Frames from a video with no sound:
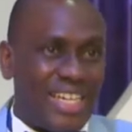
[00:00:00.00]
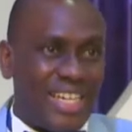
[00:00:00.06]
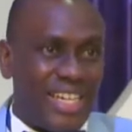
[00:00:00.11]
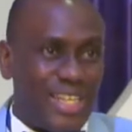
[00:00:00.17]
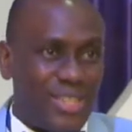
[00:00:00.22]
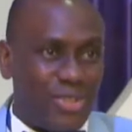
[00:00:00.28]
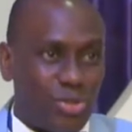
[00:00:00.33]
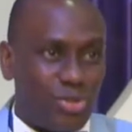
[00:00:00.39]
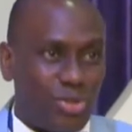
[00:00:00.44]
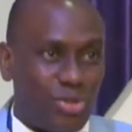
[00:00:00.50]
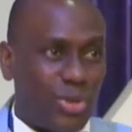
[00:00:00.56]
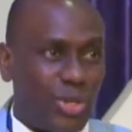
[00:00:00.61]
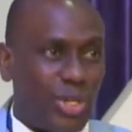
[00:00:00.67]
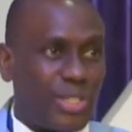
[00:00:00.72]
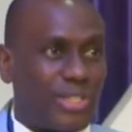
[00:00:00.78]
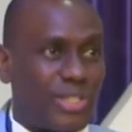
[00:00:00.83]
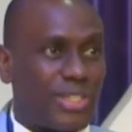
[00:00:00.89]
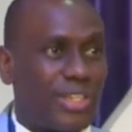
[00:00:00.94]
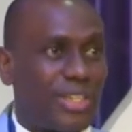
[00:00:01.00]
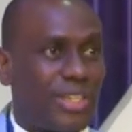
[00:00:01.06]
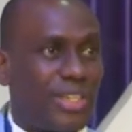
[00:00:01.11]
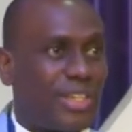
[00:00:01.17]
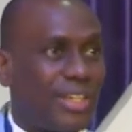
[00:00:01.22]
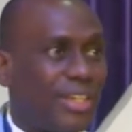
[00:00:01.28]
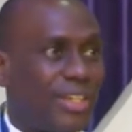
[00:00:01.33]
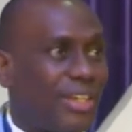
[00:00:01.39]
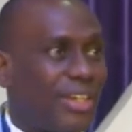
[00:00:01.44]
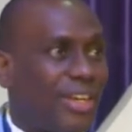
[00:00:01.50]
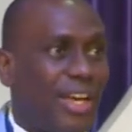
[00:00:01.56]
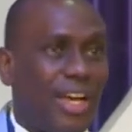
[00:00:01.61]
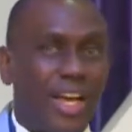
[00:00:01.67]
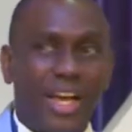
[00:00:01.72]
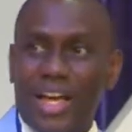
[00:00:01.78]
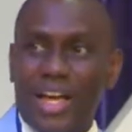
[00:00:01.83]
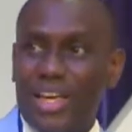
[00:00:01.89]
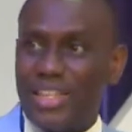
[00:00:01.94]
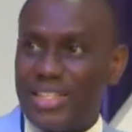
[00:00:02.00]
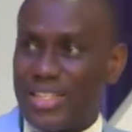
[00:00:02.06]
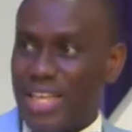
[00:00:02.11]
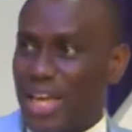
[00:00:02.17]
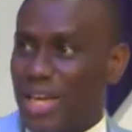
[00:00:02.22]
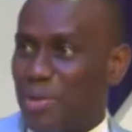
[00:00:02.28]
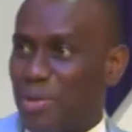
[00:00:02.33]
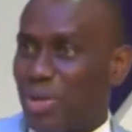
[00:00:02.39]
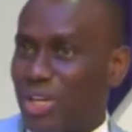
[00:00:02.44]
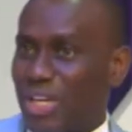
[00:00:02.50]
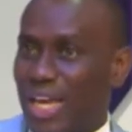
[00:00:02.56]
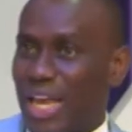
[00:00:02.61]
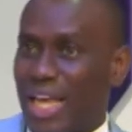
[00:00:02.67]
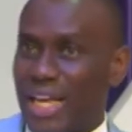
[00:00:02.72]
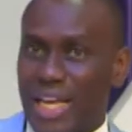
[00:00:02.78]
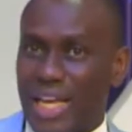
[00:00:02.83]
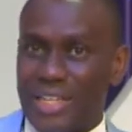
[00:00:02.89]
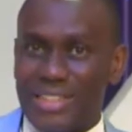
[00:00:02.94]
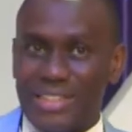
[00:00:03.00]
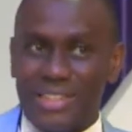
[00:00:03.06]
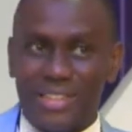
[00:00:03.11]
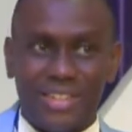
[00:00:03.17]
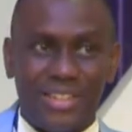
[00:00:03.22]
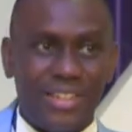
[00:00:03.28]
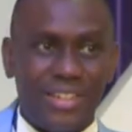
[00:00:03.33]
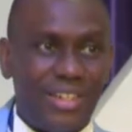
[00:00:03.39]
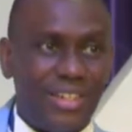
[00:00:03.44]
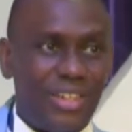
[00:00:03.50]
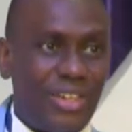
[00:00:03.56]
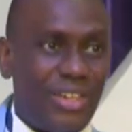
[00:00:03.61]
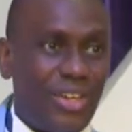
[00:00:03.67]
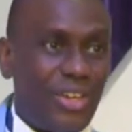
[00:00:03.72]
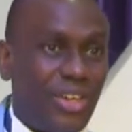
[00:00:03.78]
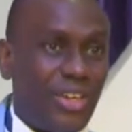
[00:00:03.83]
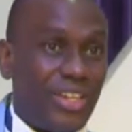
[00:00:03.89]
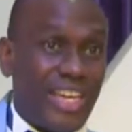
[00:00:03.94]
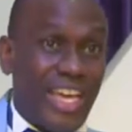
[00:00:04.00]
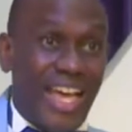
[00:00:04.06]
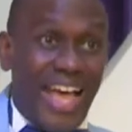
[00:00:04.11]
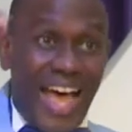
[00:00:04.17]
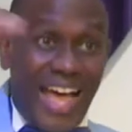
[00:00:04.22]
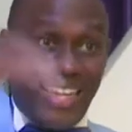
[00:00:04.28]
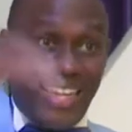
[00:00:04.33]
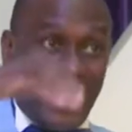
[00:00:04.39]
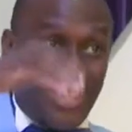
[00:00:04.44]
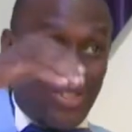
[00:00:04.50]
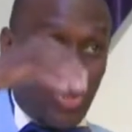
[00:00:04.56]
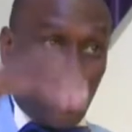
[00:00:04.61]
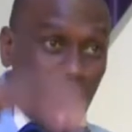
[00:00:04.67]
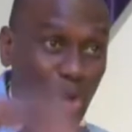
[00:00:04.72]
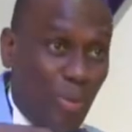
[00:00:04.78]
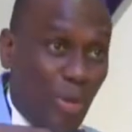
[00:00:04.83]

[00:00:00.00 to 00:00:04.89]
a little to it. Is there anybody like that? They added to your